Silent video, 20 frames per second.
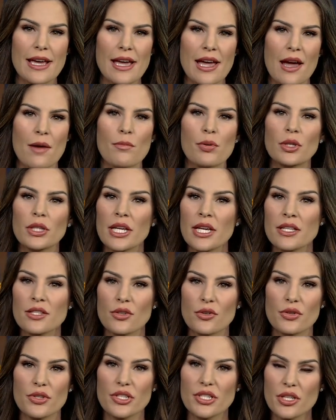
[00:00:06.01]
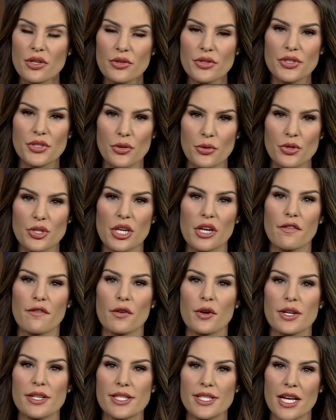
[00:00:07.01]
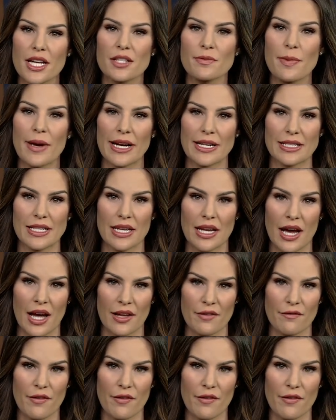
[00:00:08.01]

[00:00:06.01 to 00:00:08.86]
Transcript: and police are still searching for a suspect tonight.